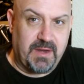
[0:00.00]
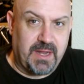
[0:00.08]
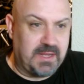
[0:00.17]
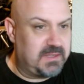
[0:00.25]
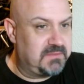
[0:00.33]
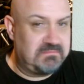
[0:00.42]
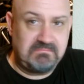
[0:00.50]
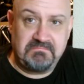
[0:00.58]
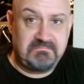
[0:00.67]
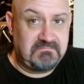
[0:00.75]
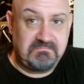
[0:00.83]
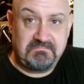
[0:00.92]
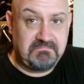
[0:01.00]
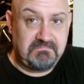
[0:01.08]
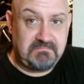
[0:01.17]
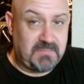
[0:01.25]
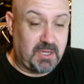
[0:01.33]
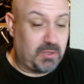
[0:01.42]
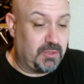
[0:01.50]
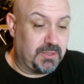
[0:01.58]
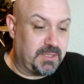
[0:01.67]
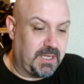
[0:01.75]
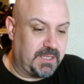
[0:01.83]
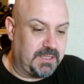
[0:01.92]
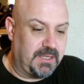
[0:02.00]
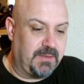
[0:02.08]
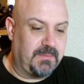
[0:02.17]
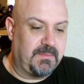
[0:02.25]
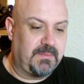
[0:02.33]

in it. I couldn't taste it.